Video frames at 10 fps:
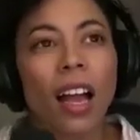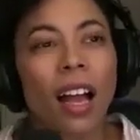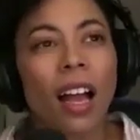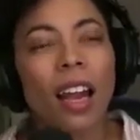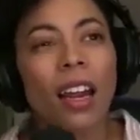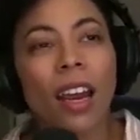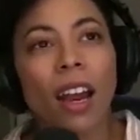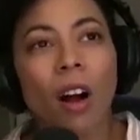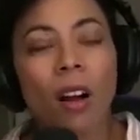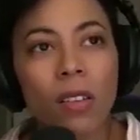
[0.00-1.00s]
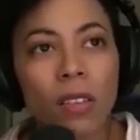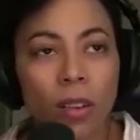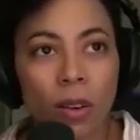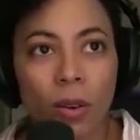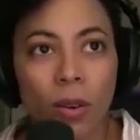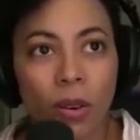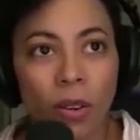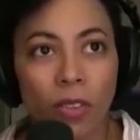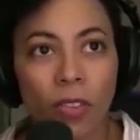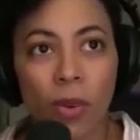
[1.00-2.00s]
And I also,
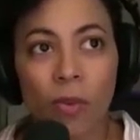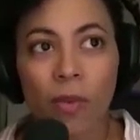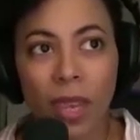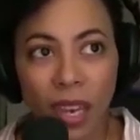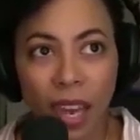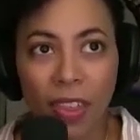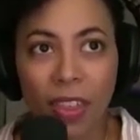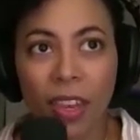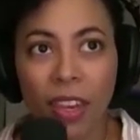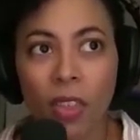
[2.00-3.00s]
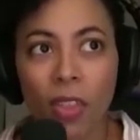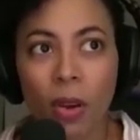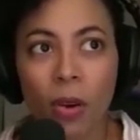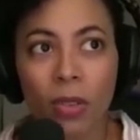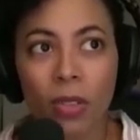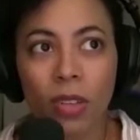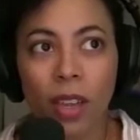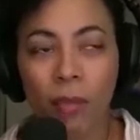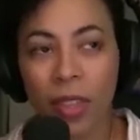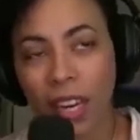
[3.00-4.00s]
for me, I think in those,
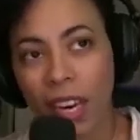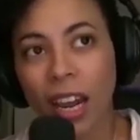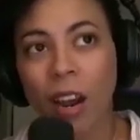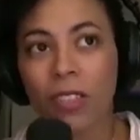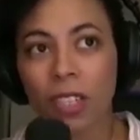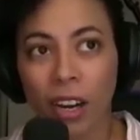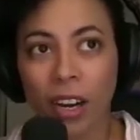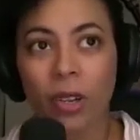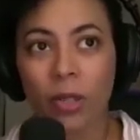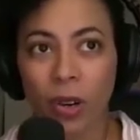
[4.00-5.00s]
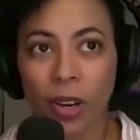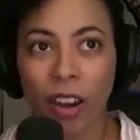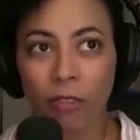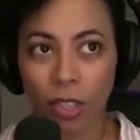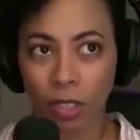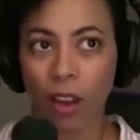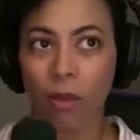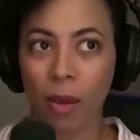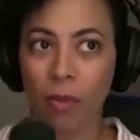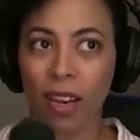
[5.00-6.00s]
I'm thinking now of scenarios where I've really
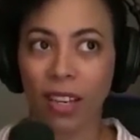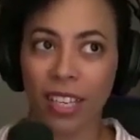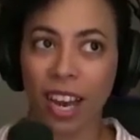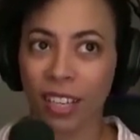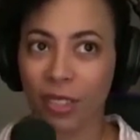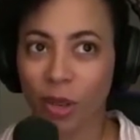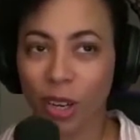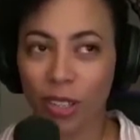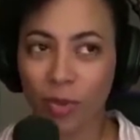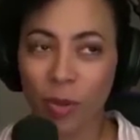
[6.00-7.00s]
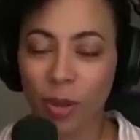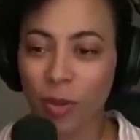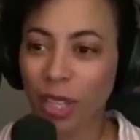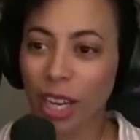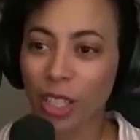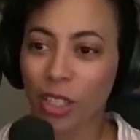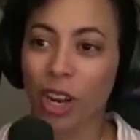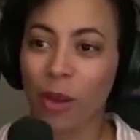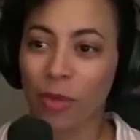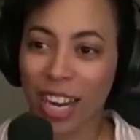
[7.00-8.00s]
felt my body tighten, where it's maybe been like a
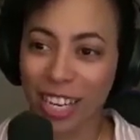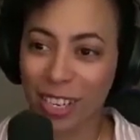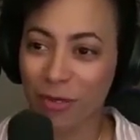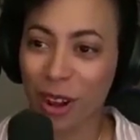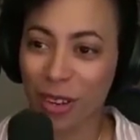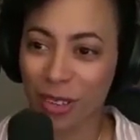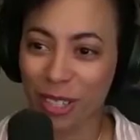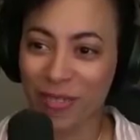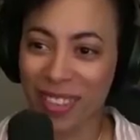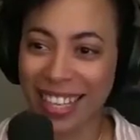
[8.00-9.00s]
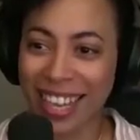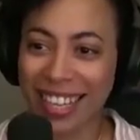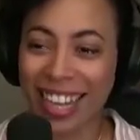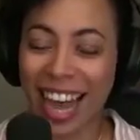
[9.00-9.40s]
job that I didn't want or something like that.